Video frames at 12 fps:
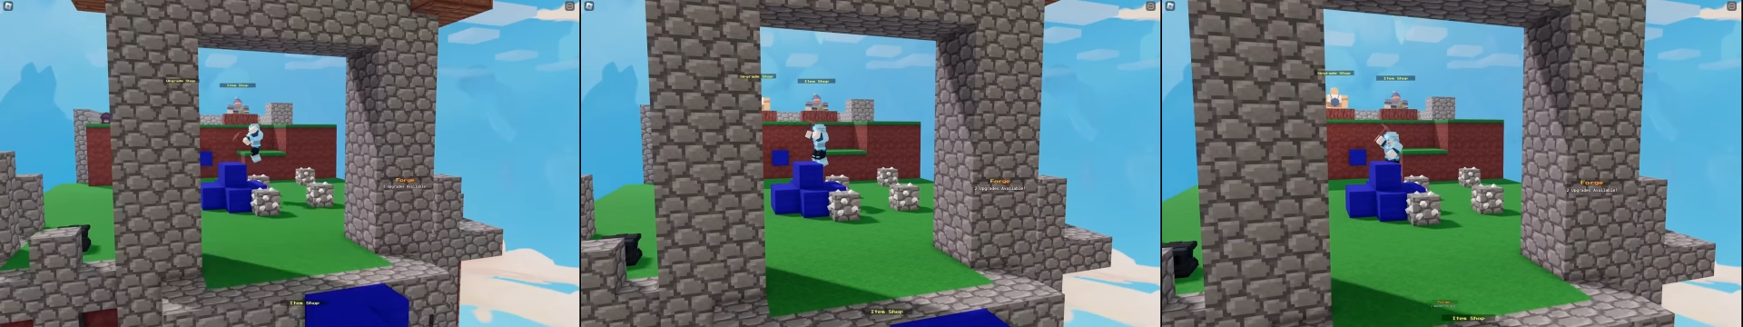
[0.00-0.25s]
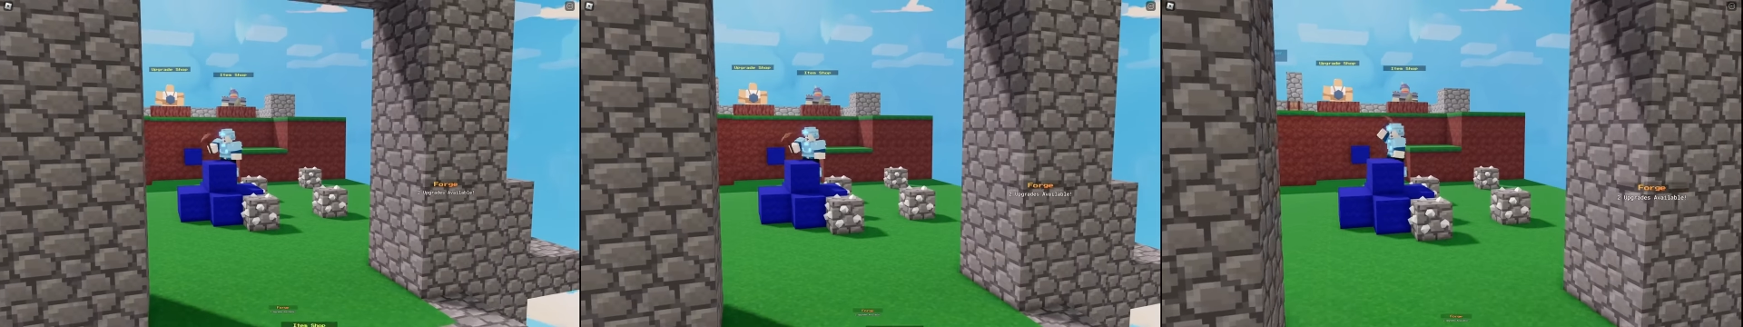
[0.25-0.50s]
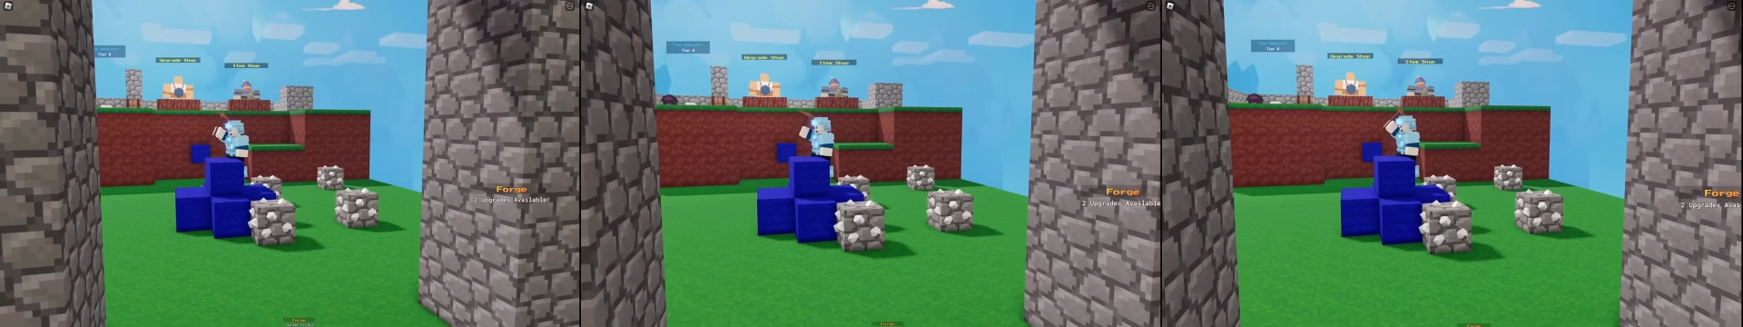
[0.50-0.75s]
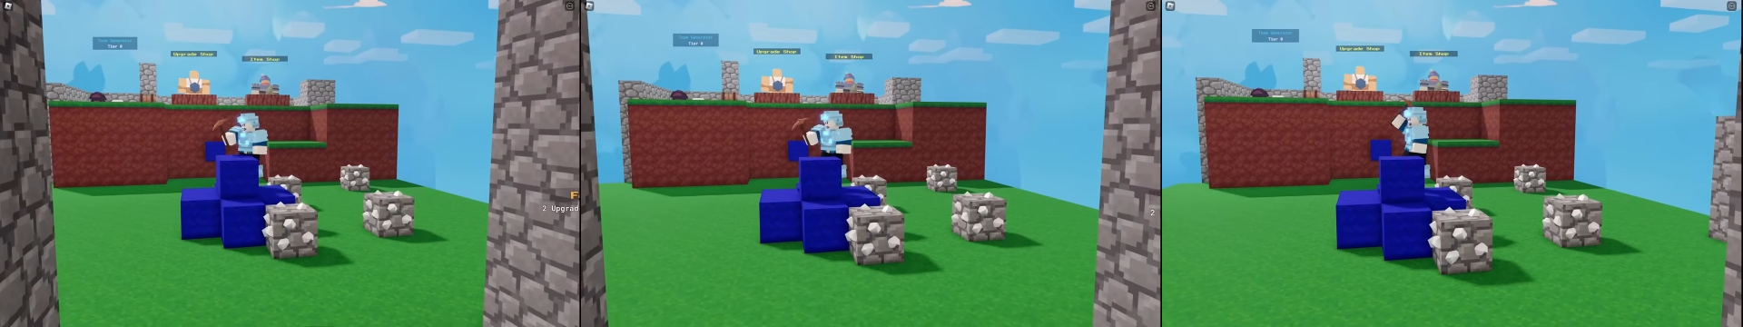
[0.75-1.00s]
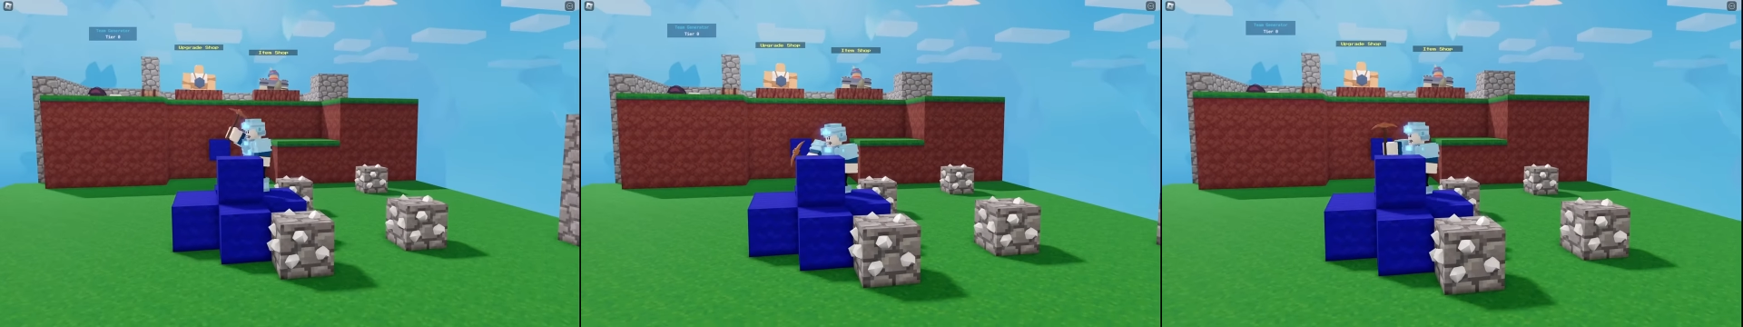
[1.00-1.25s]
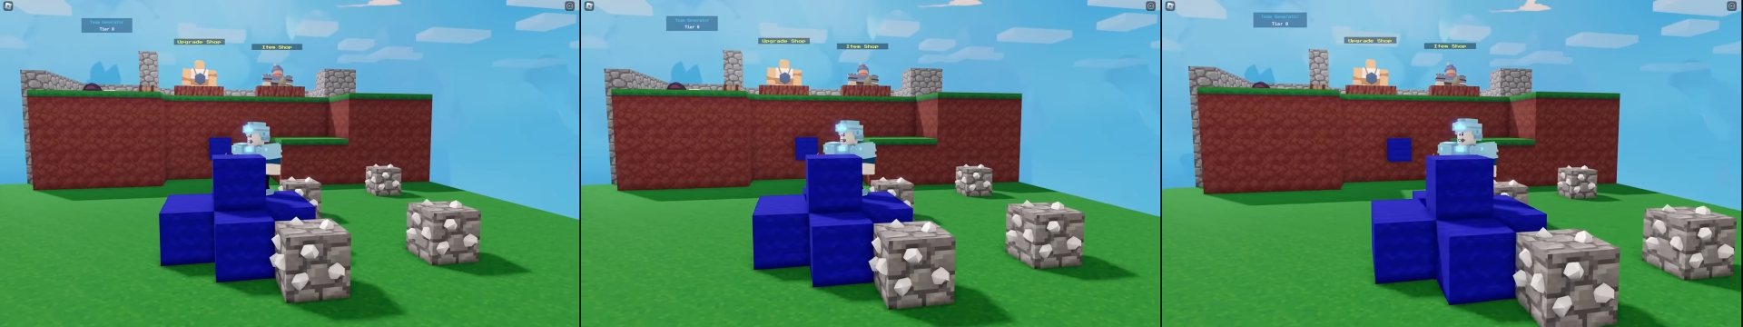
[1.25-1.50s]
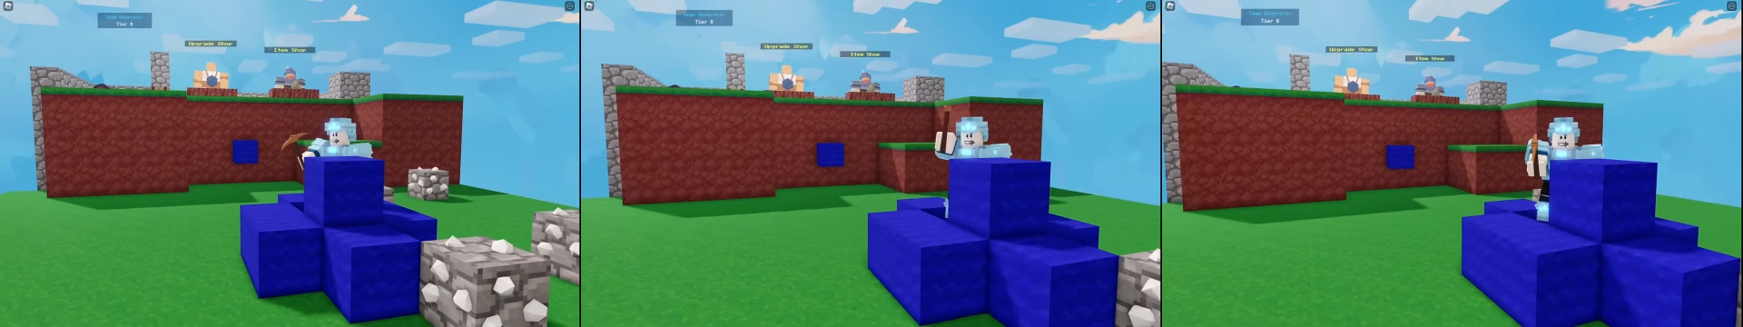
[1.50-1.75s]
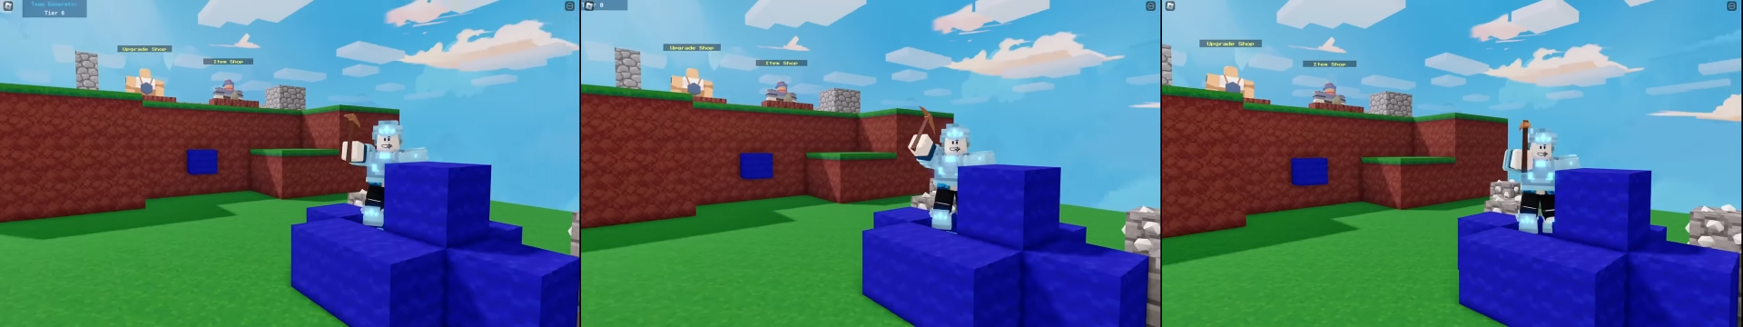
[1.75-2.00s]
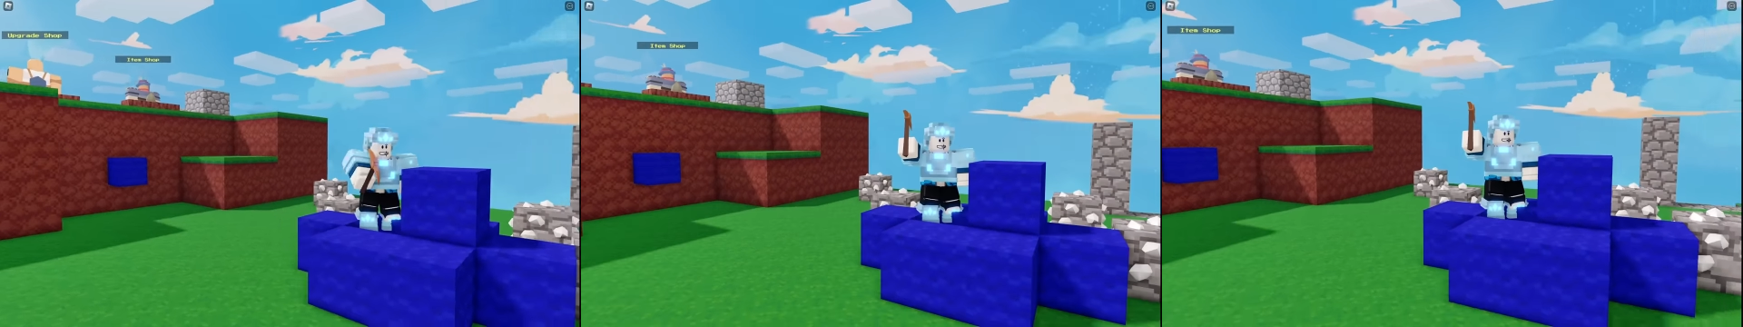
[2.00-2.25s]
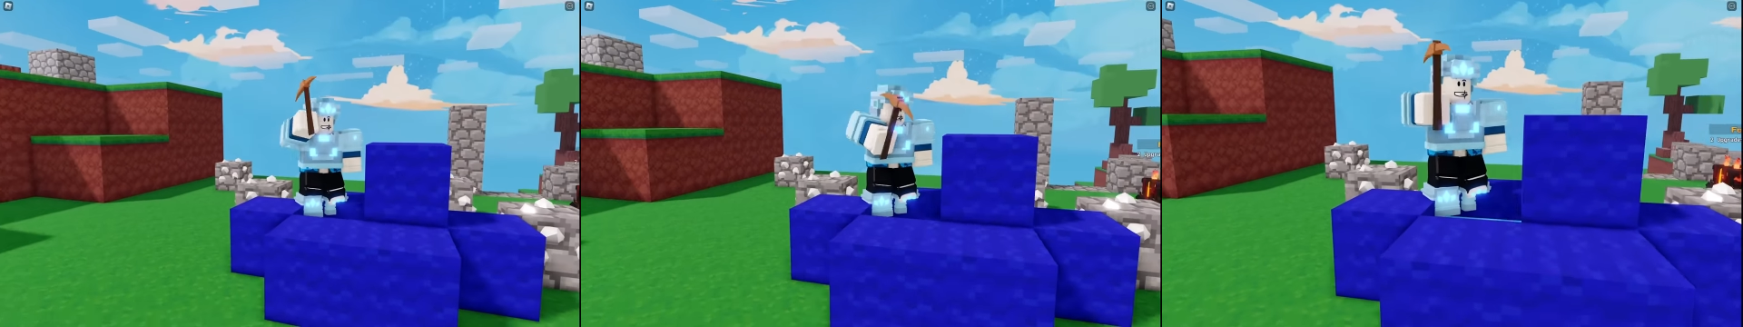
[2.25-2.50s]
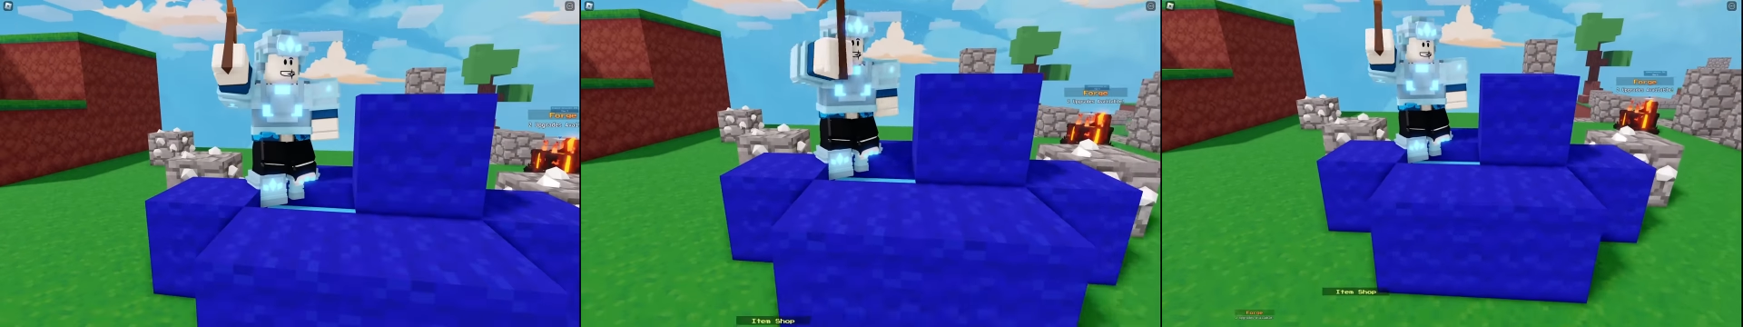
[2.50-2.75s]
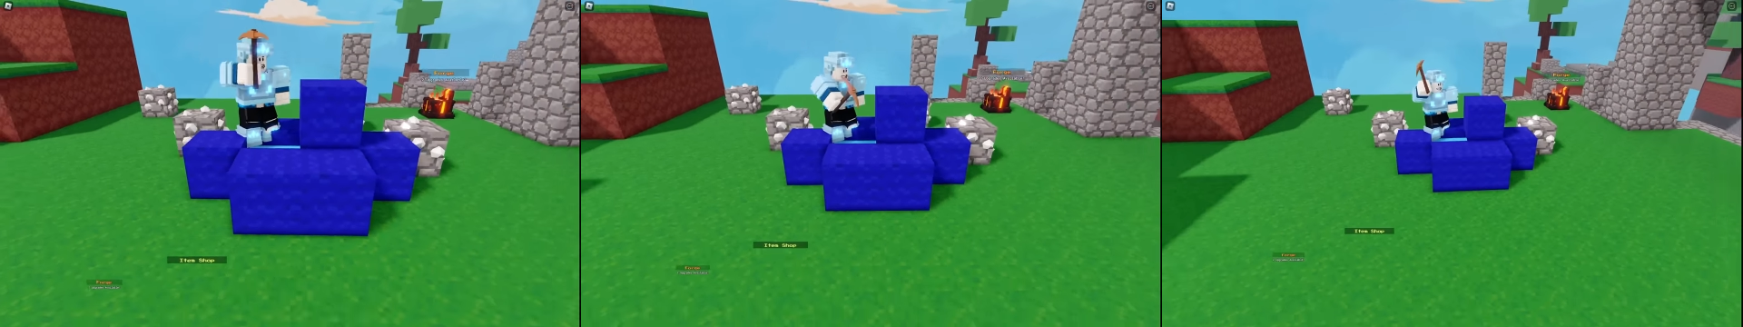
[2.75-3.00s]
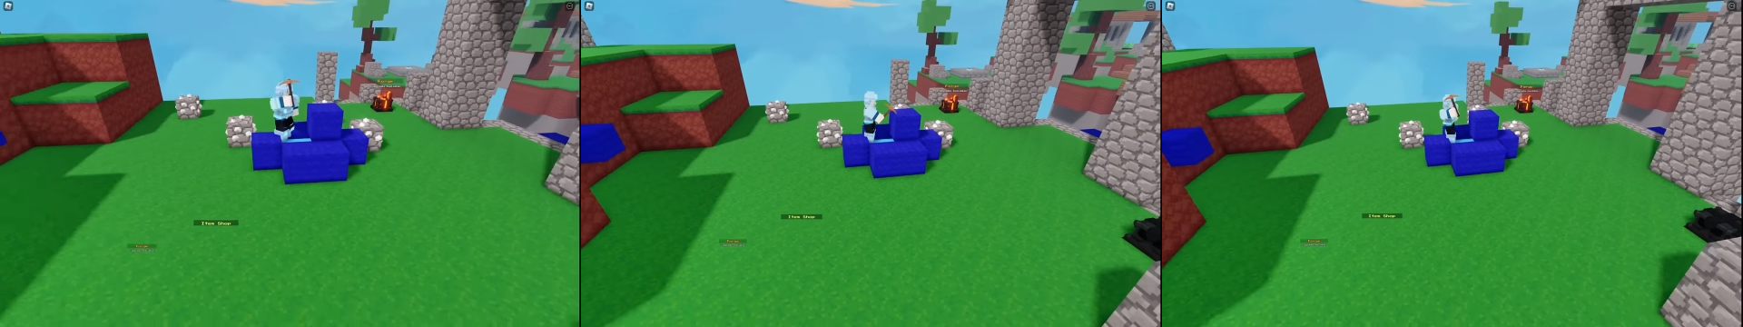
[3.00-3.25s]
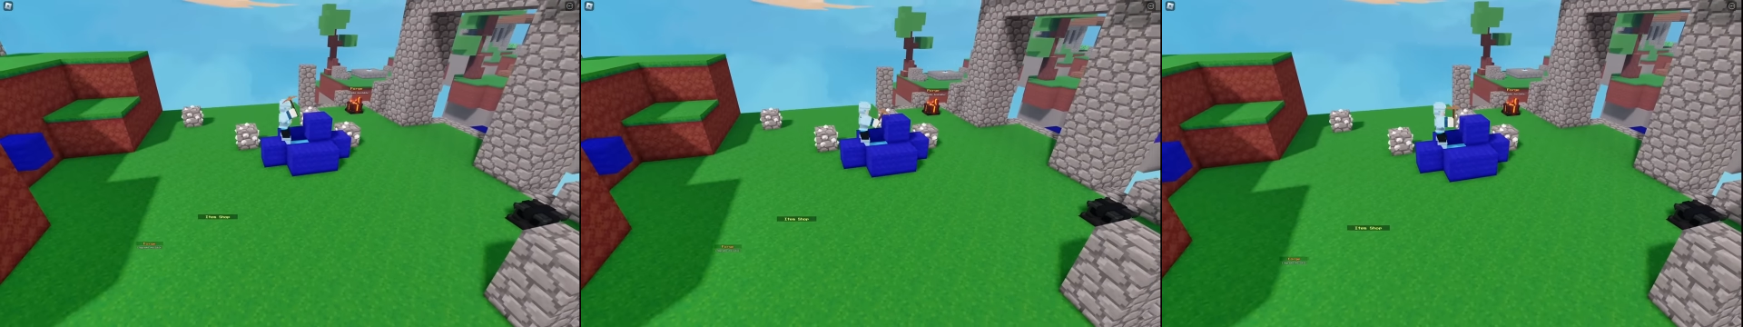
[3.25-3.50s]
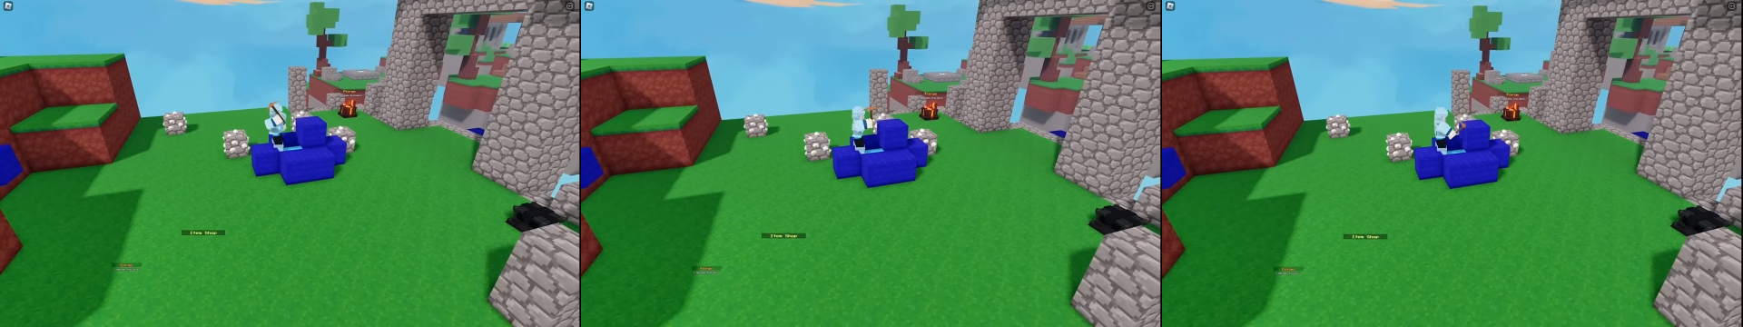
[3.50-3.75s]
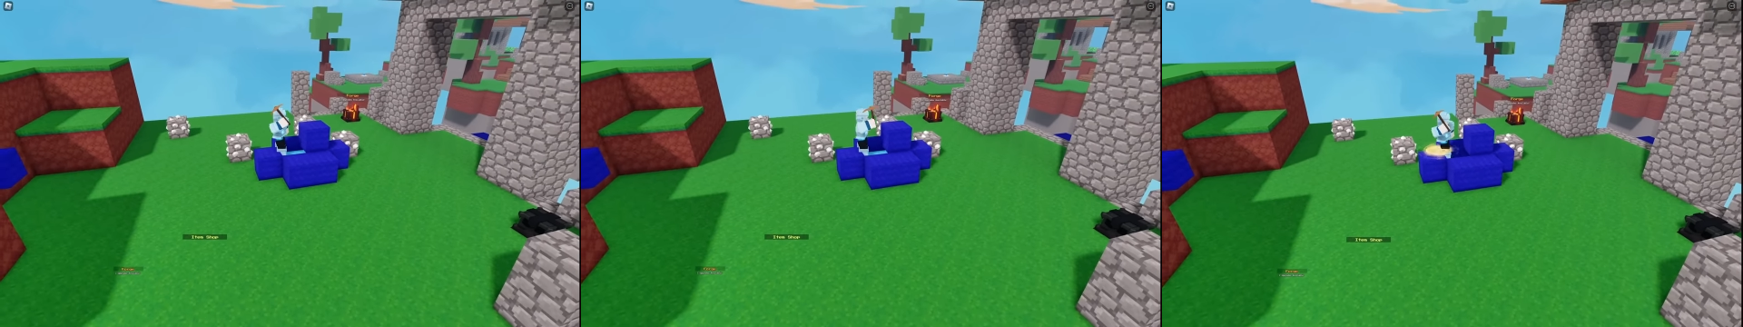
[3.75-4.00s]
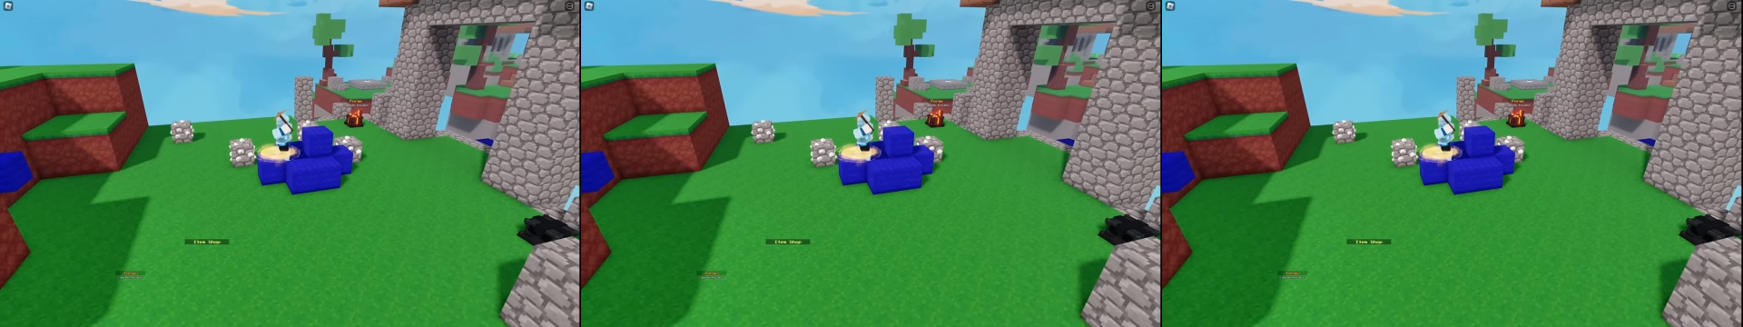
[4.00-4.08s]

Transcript: No face is visible, so there are no lips to read.